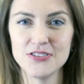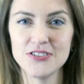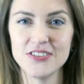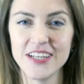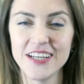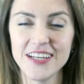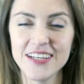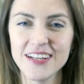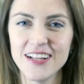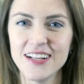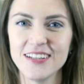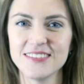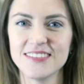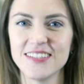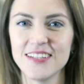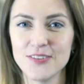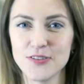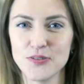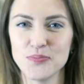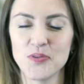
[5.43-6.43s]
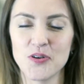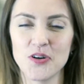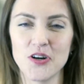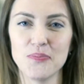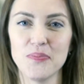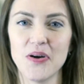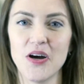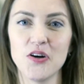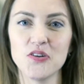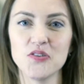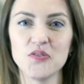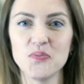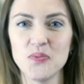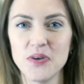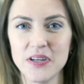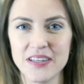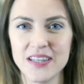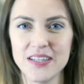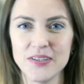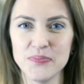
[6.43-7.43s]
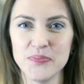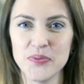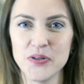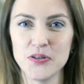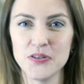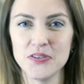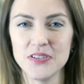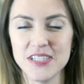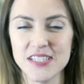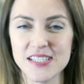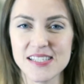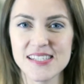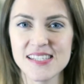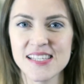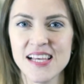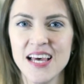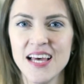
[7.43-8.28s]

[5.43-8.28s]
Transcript: Today I'll tell you more about what Lympo is.